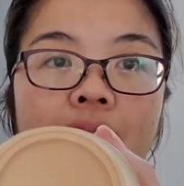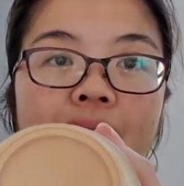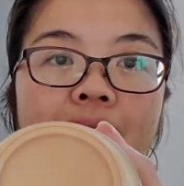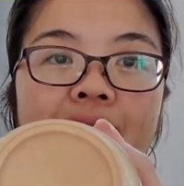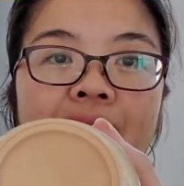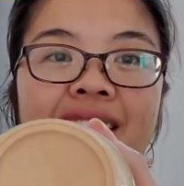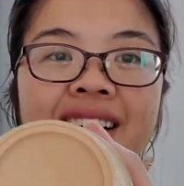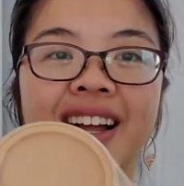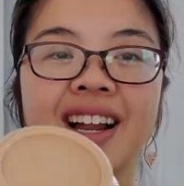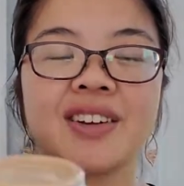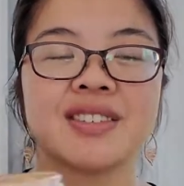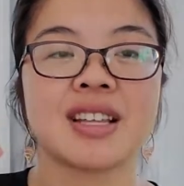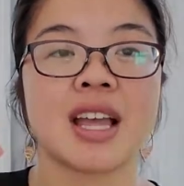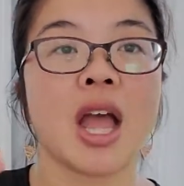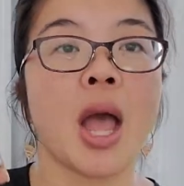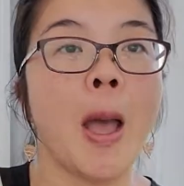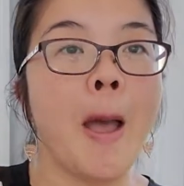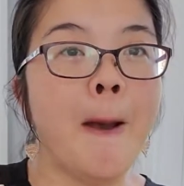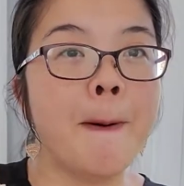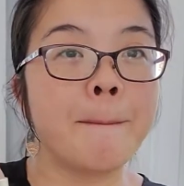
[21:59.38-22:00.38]
I was
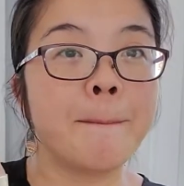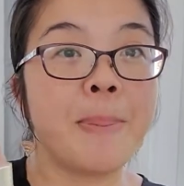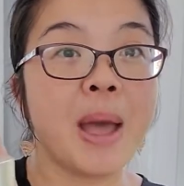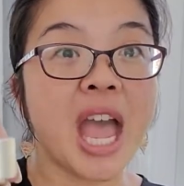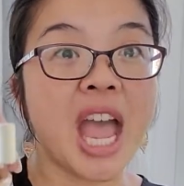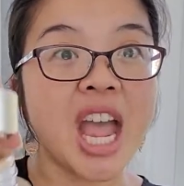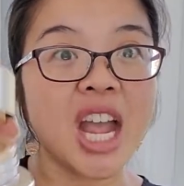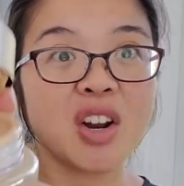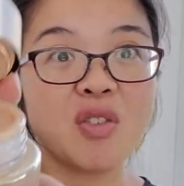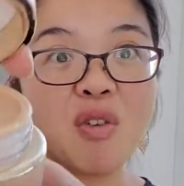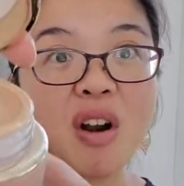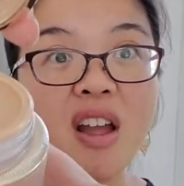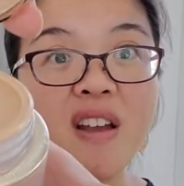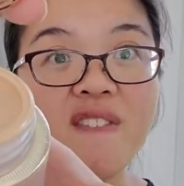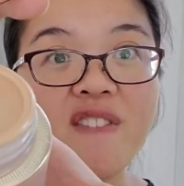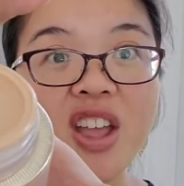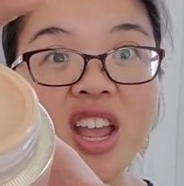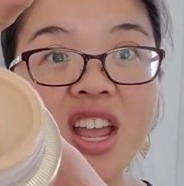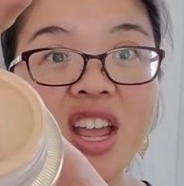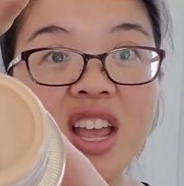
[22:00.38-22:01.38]
like, big
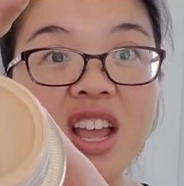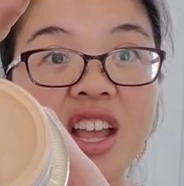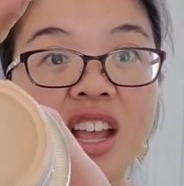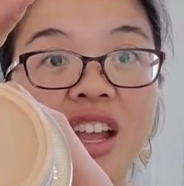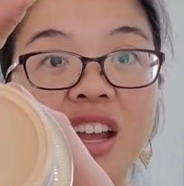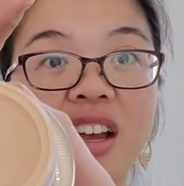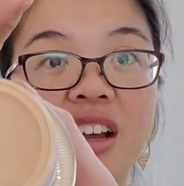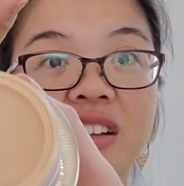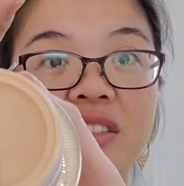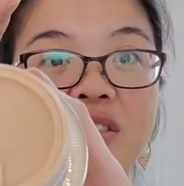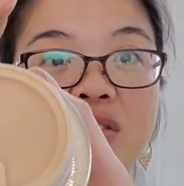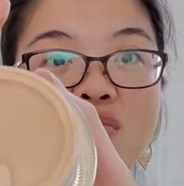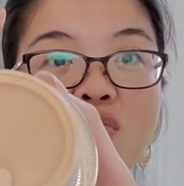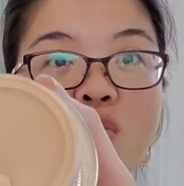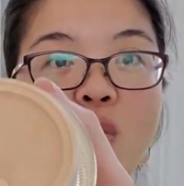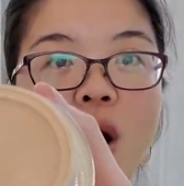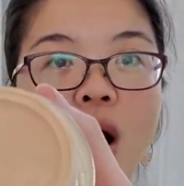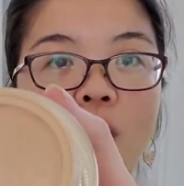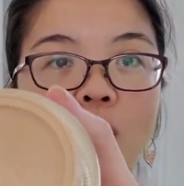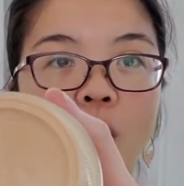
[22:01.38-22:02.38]
reveal.
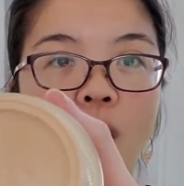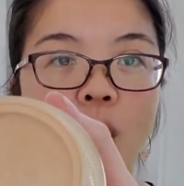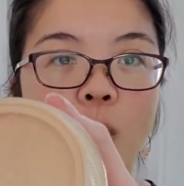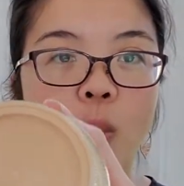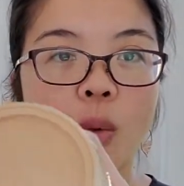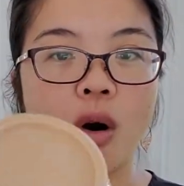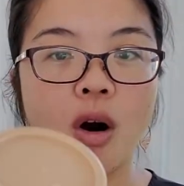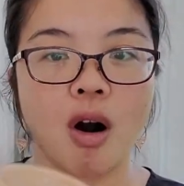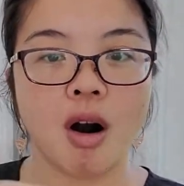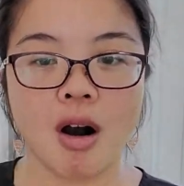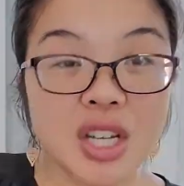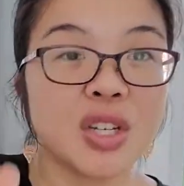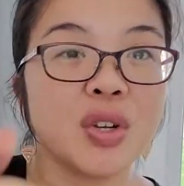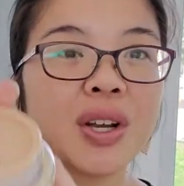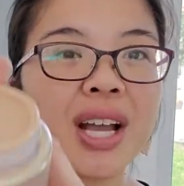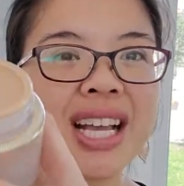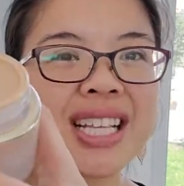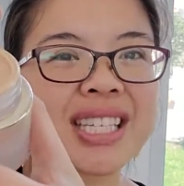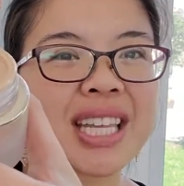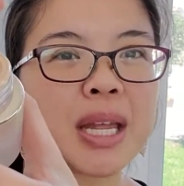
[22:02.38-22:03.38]
Do
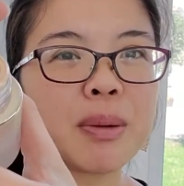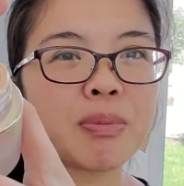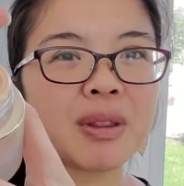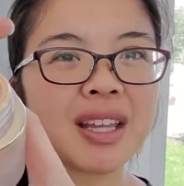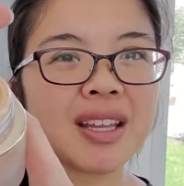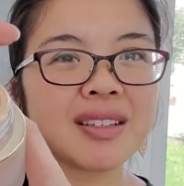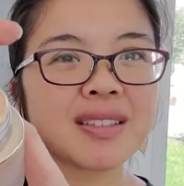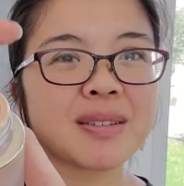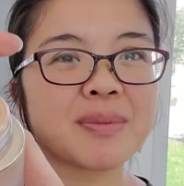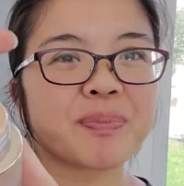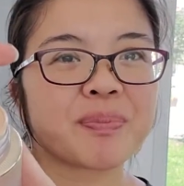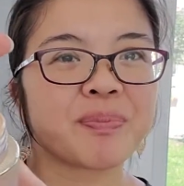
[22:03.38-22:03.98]
you guys keep these?